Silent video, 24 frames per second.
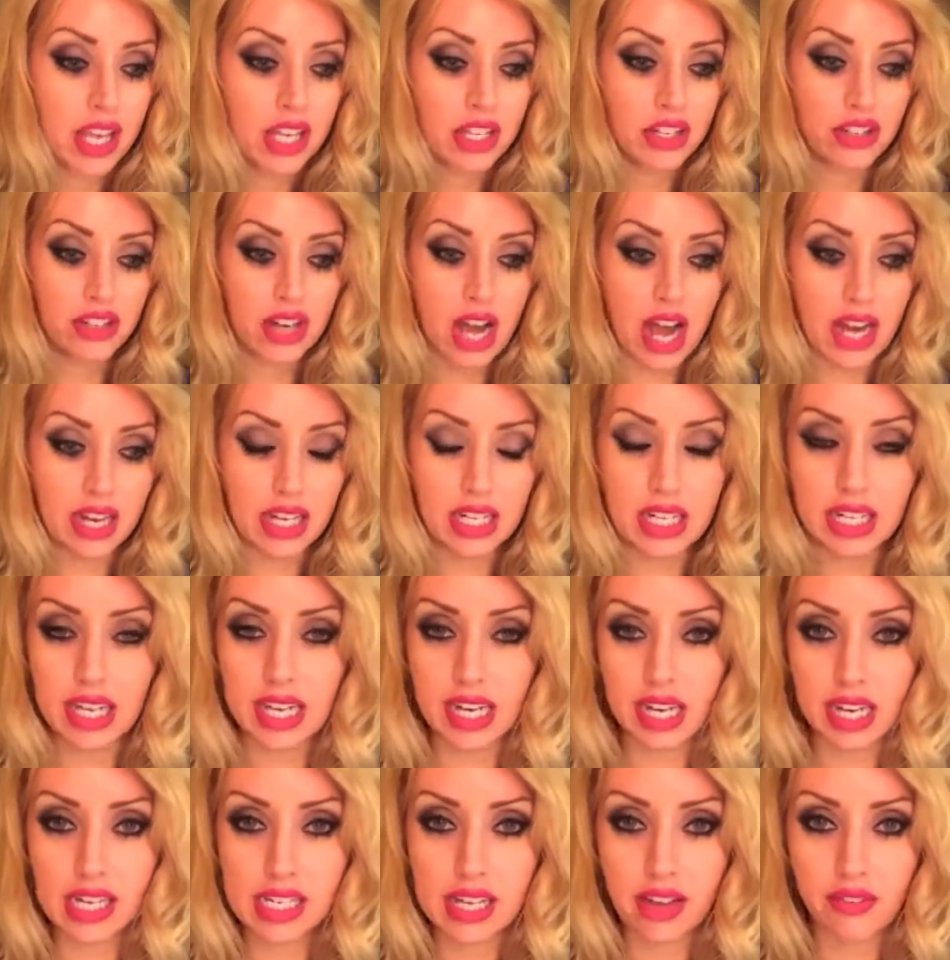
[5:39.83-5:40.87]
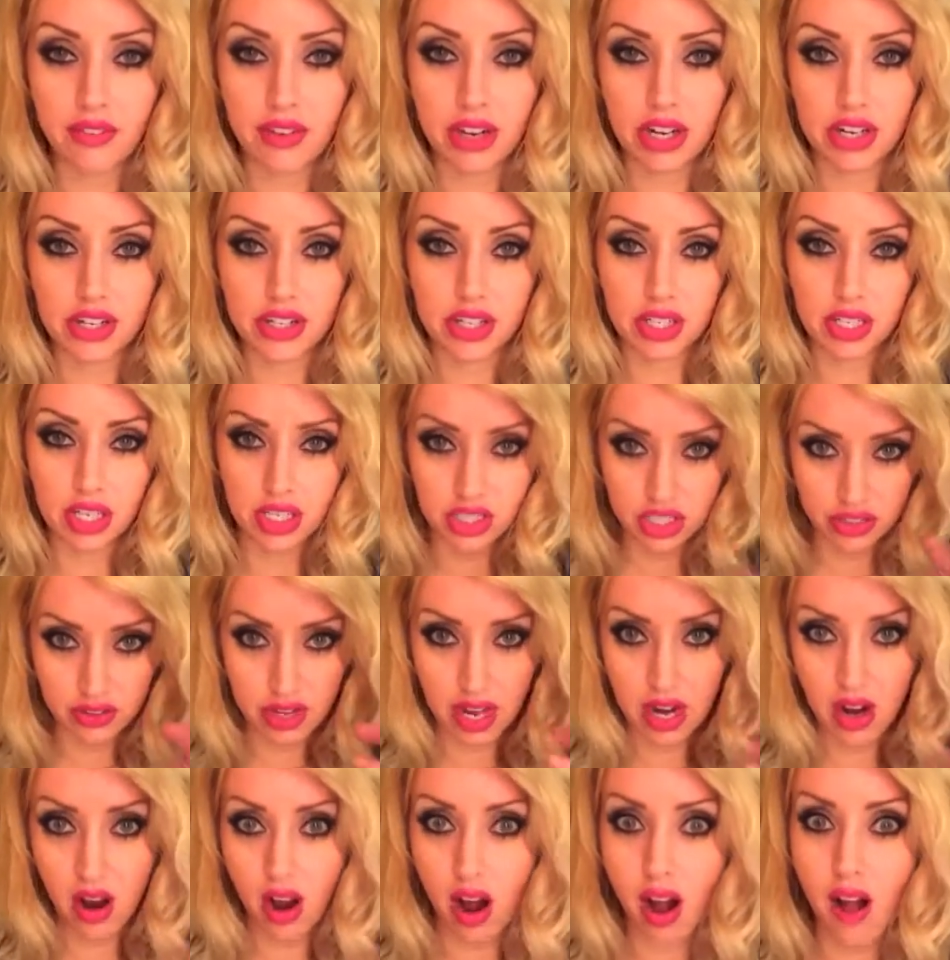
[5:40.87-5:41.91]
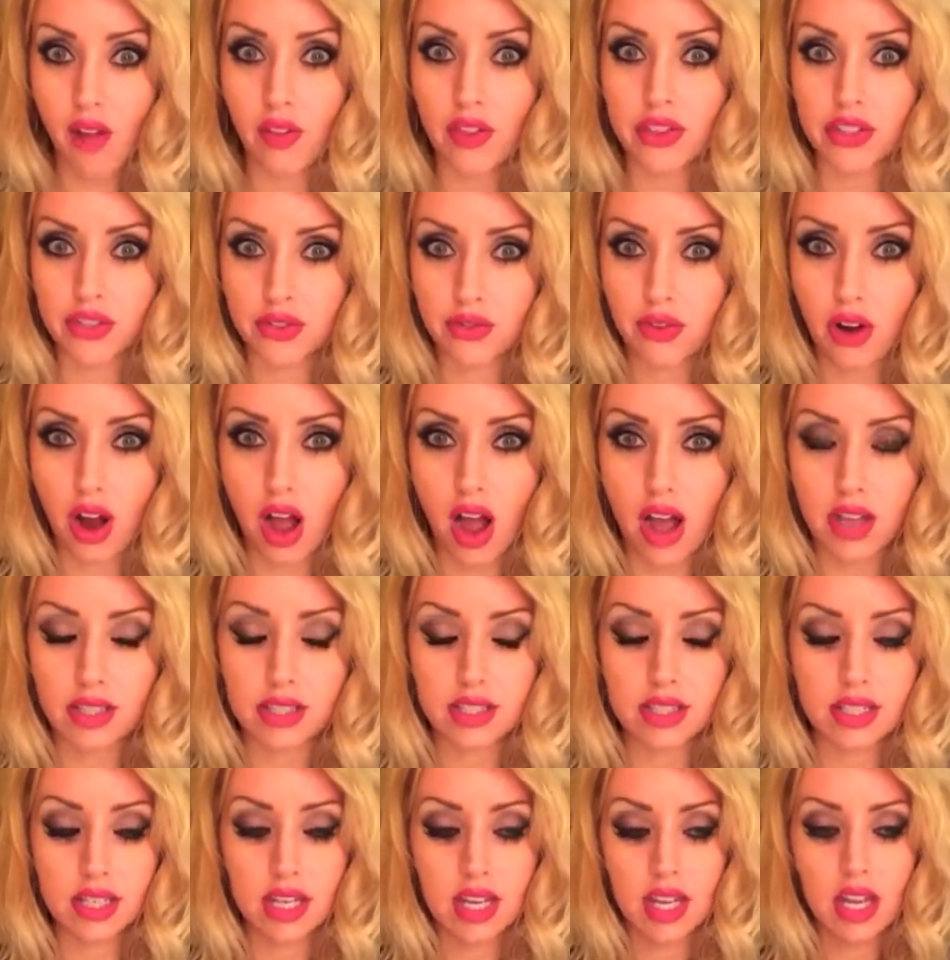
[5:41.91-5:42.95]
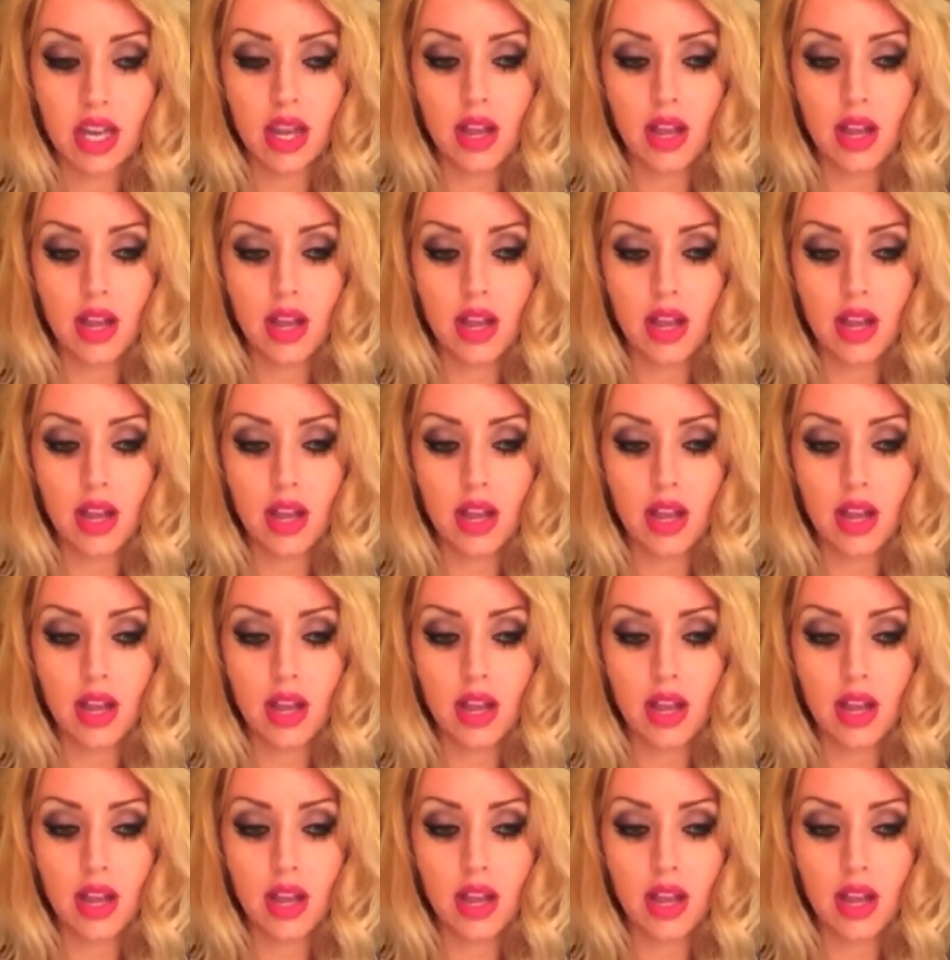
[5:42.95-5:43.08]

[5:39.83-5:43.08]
You're not going to get any definition because you've got all this frost.